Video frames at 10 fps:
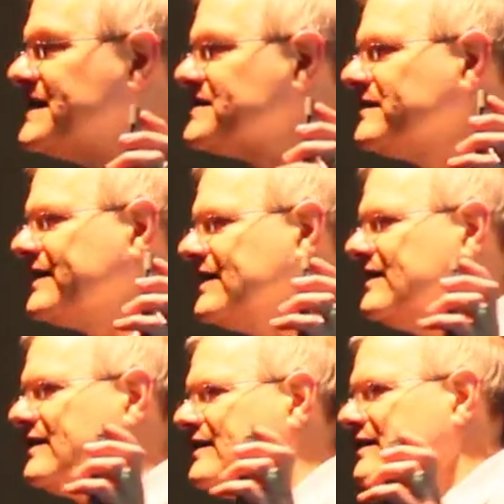easily
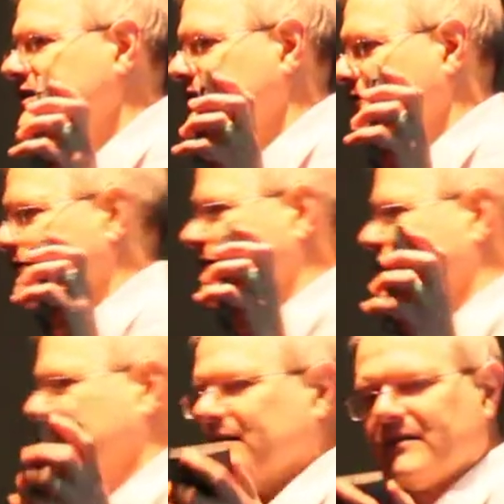if
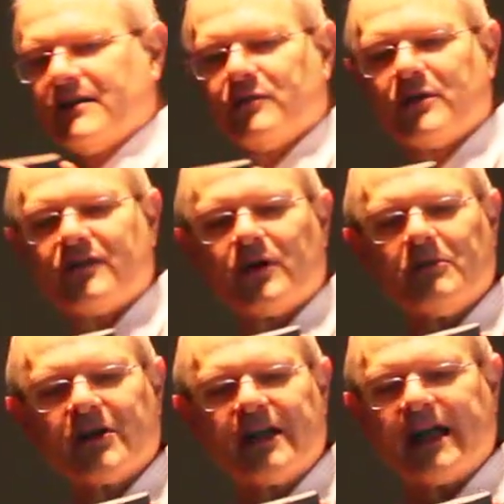uh, if whatever
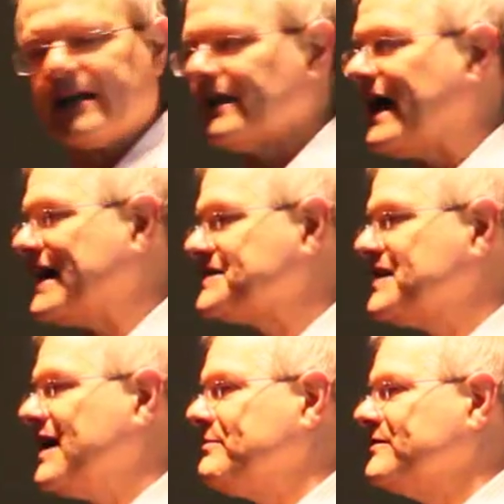I'm looking at locks
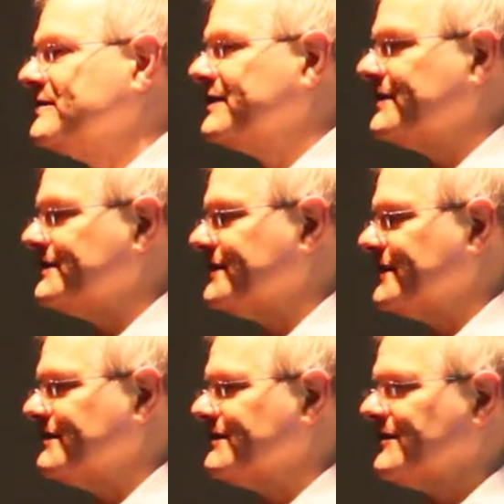up and,
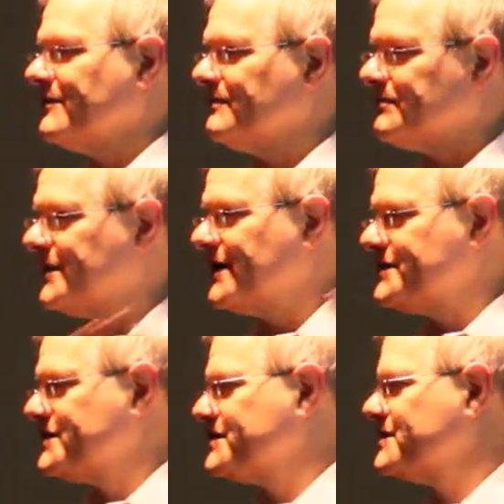and, and, you know
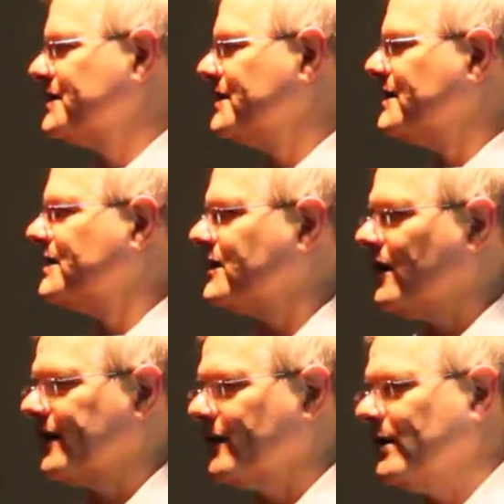because it's
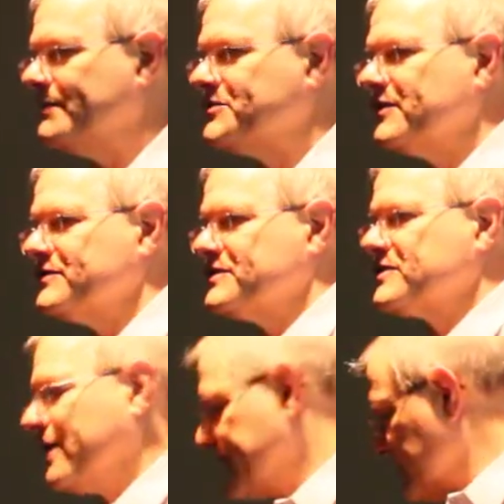calling a web service, it's
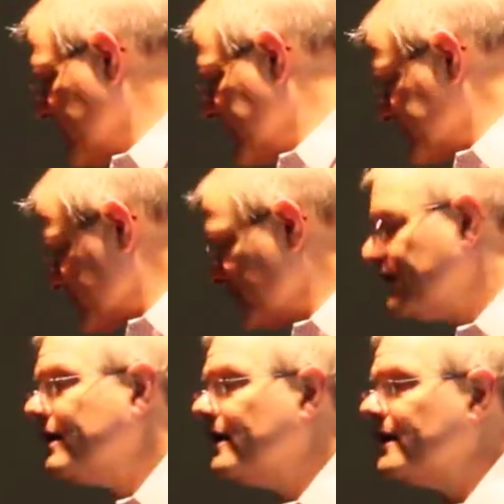gone to lunch.
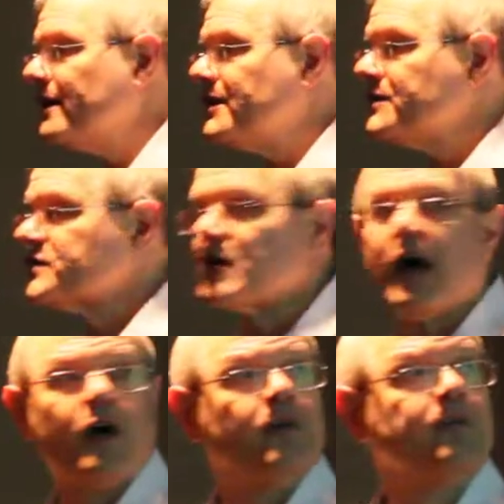
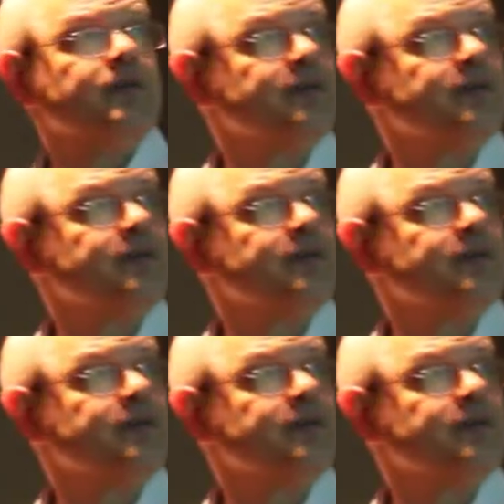So